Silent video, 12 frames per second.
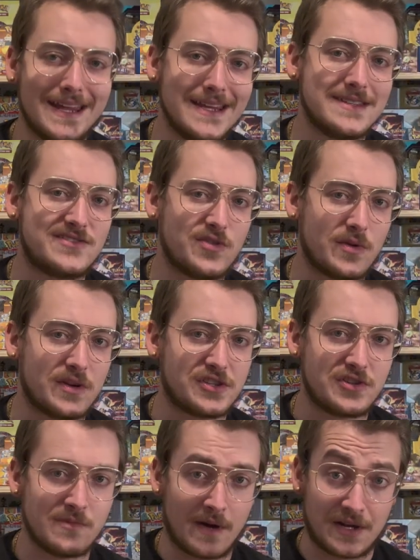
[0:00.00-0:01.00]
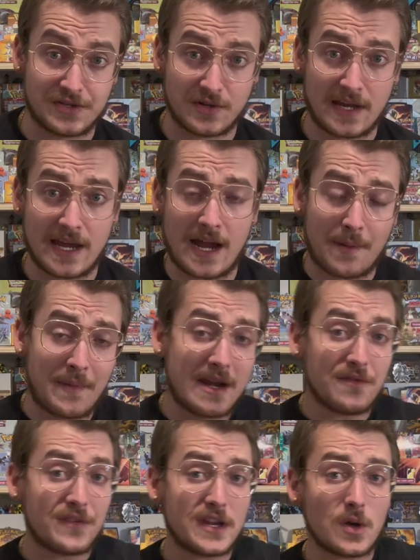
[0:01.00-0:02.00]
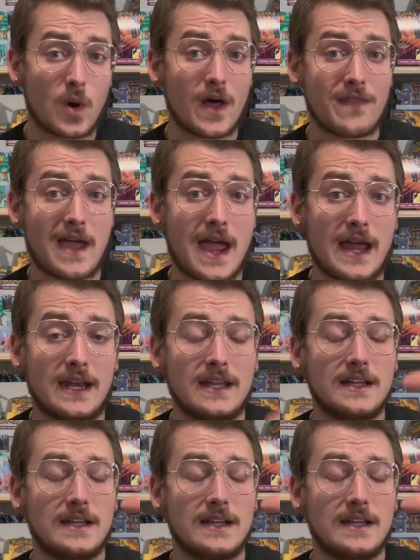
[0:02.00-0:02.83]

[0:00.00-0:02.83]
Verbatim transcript: is doing too much, okay? I made a video on that.